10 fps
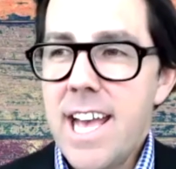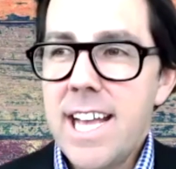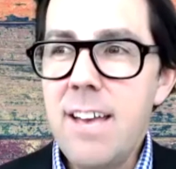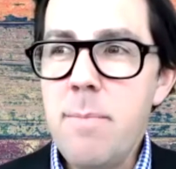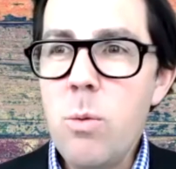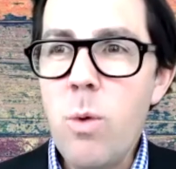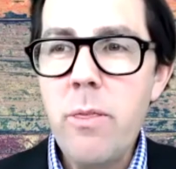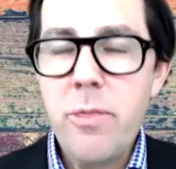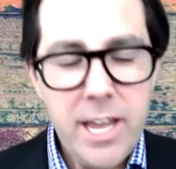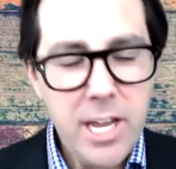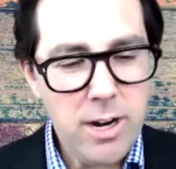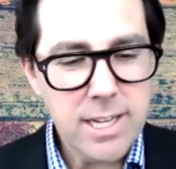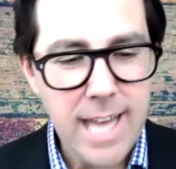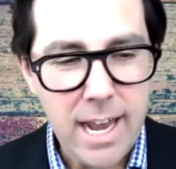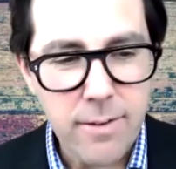Give me one thing you're
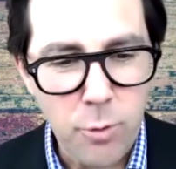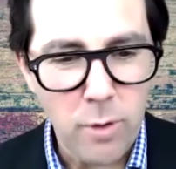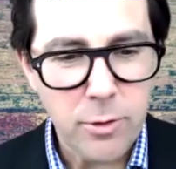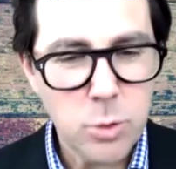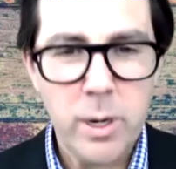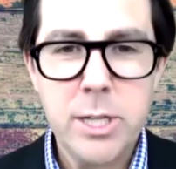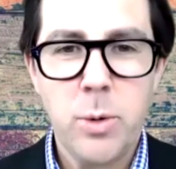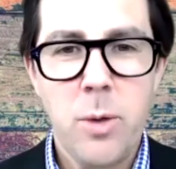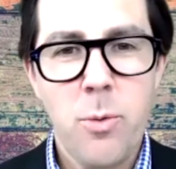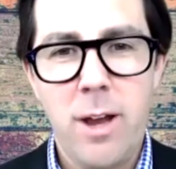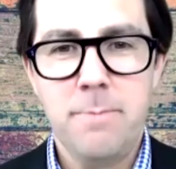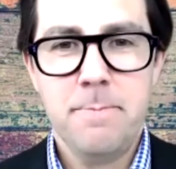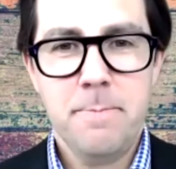excited for 2021.